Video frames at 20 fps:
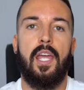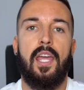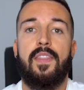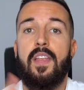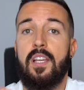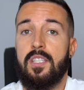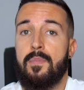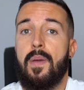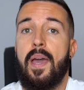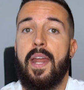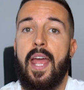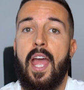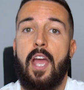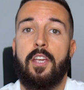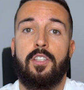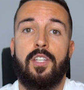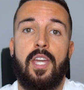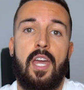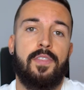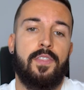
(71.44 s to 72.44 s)
It doesn't matter how
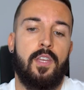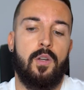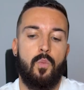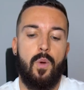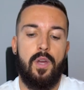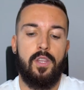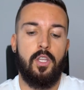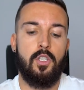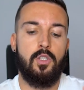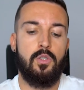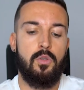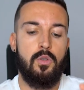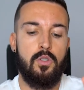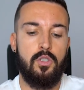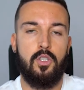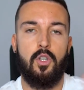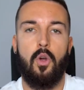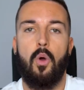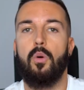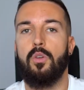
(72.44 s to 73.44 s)
you get there, whether you use
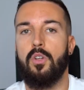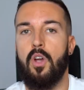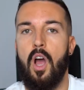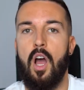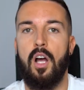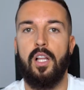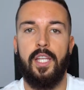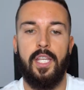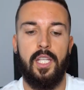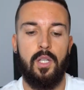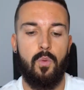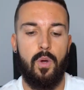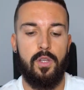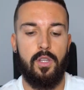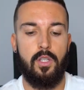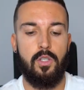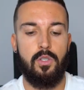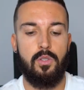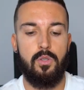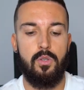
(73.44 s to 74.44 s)
cold calling,
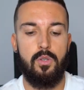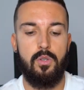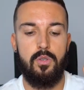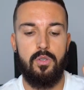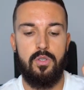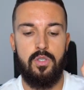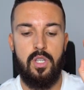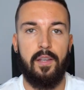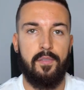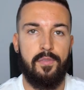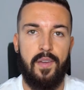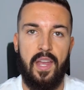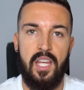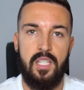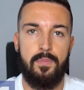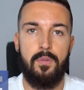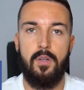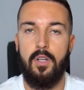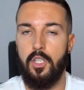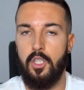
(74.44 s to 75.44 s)
whether you use
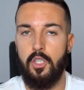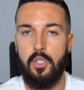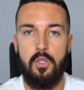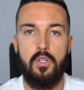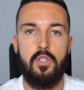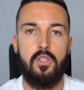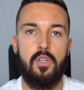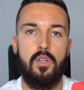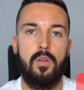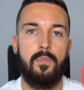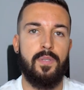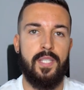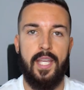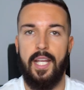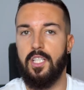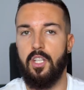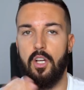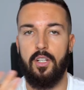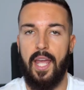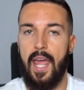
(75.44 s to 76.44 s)
Facebook, YouTube,
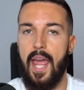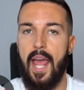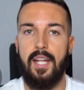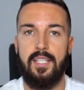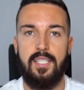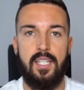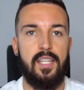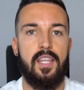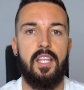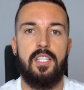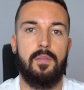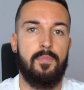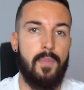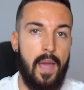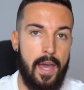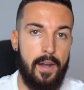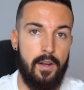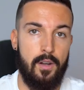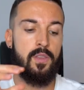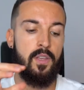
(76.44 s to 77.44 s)
TikTok ads, it doesn't
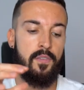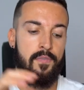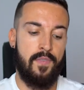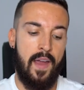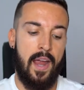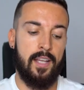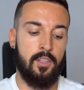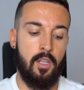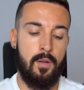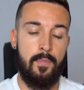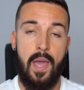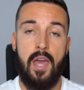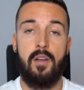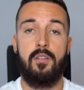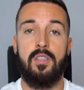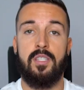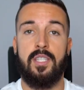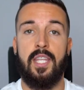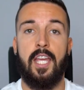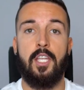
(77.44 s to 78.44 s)
matter. The fact of the matter
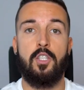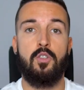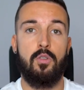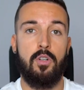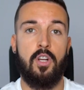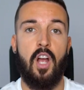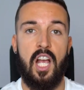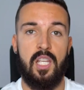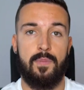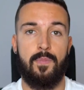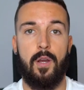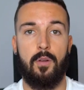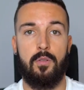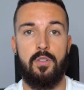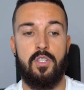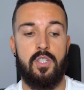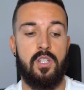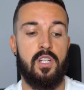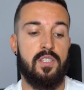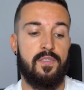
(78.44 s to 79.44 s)
is that your cost per
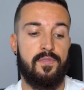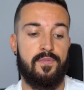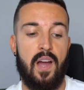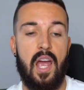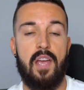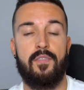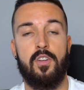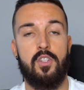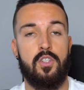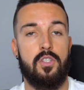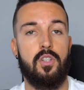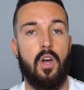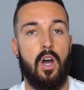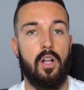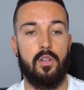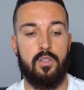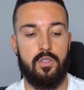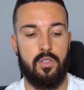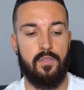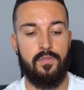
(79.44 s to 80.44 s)
acquisition is
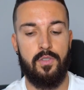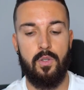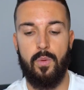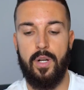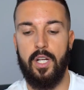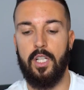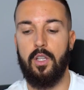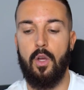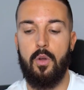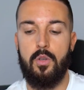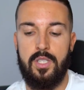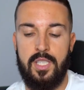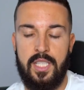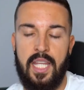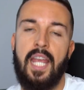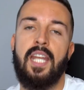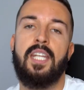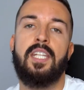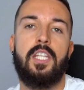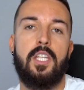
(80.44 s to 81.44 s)
$500. So if you want to close
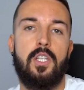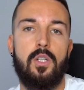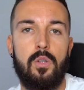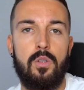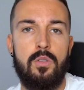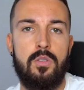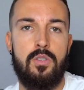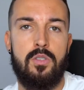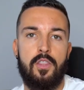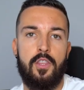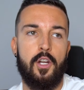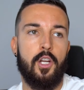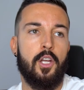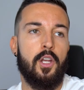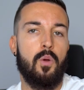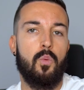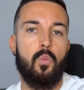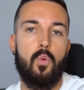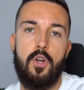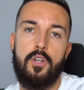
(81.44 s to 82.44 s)
10 deals that are going
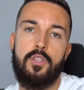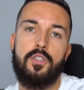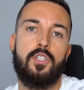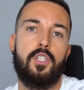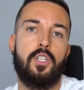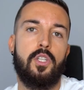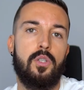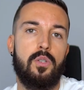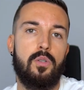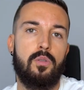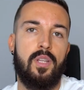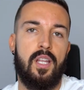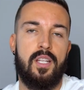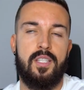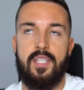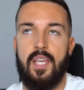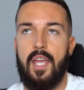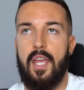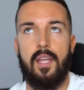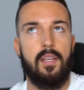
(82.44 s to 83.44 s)
to worth to you,
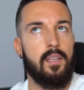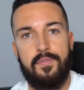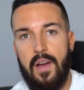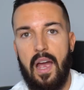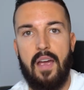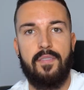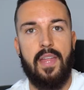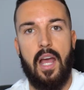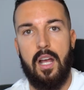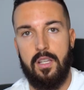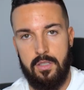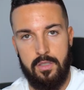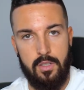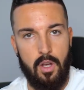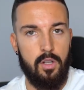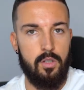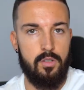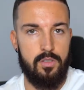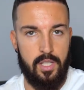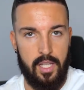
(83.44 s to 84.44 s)
let's say
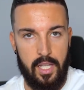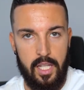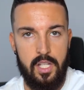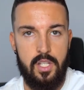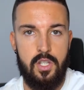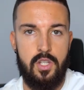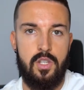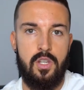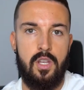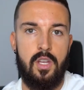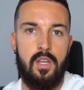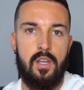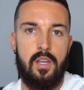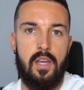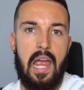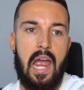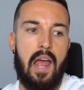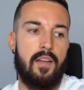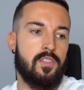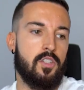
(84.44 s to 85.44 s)
$5,000 each
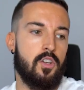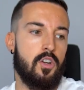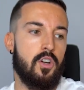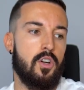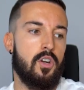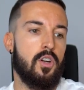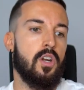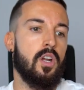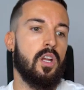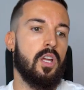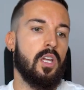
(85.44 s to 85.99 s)
after,